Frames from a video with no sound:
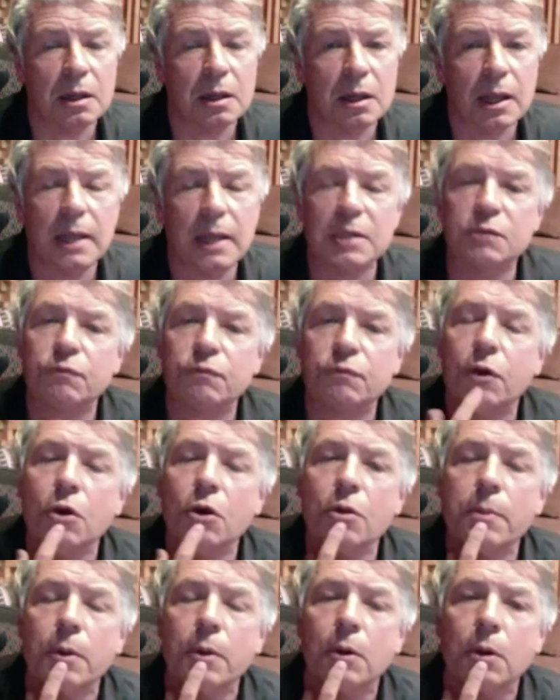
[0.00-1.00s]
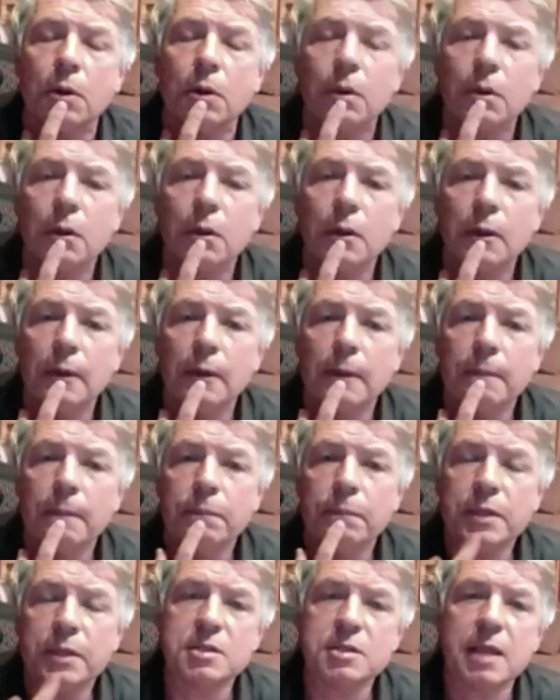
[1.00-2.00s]
It's verbal.
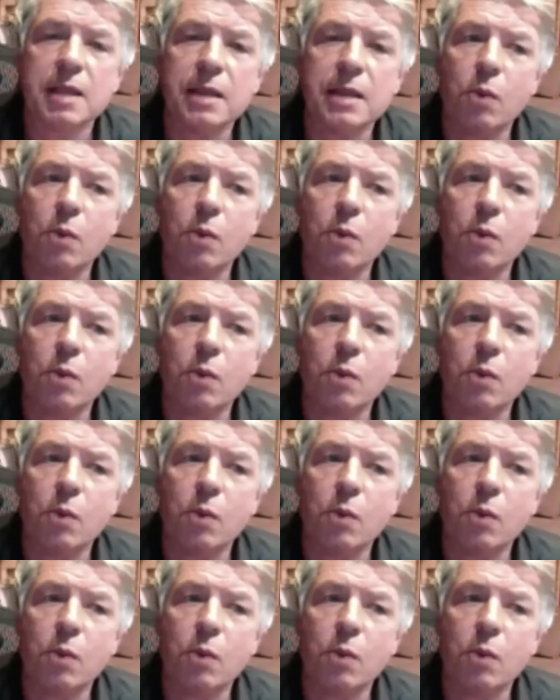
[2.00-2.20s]
The same